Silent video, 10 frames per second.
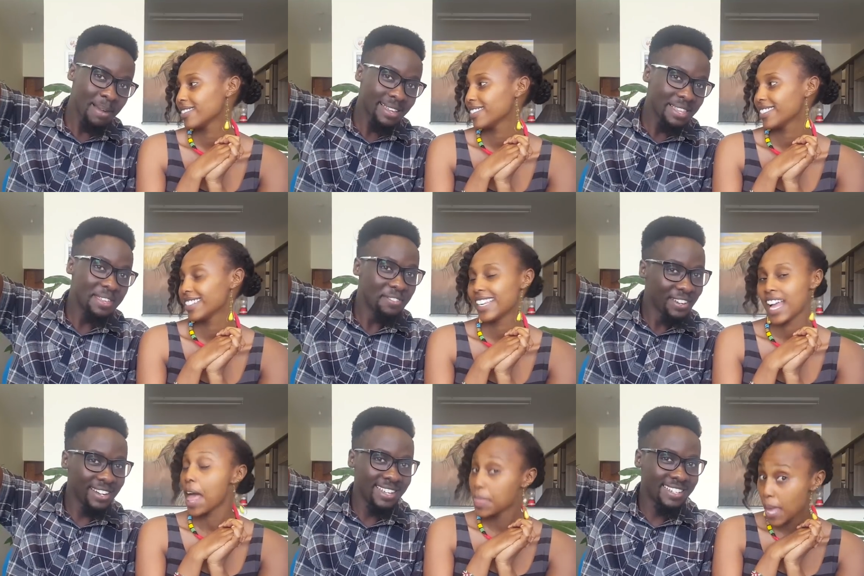Speaker 1: back in the
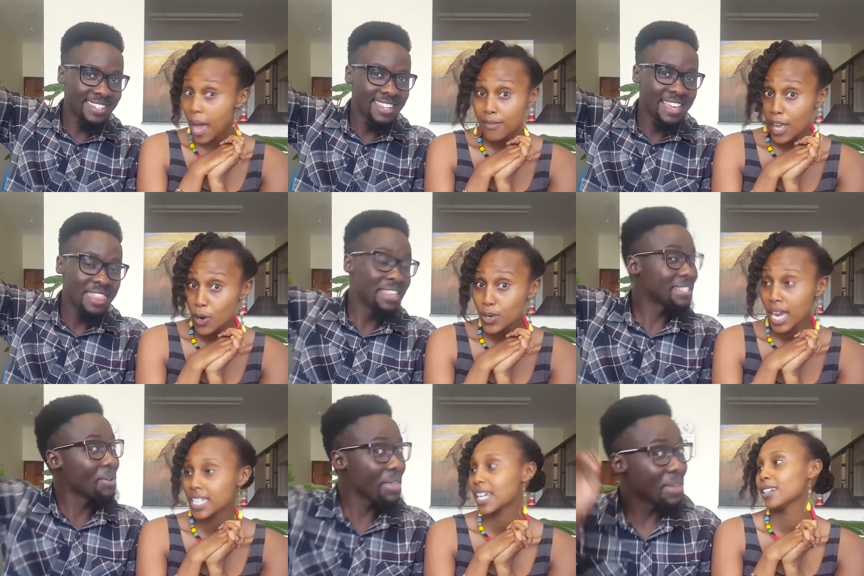village,
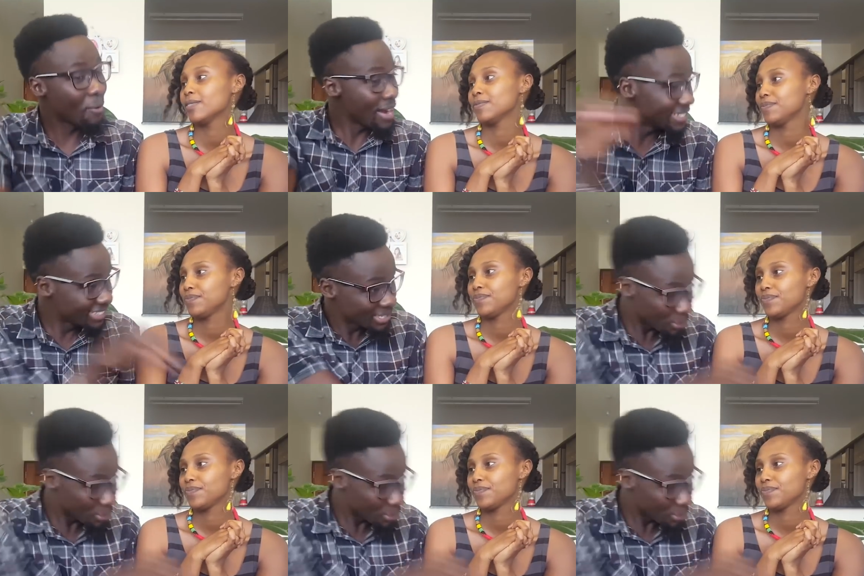there's idea. a way they want this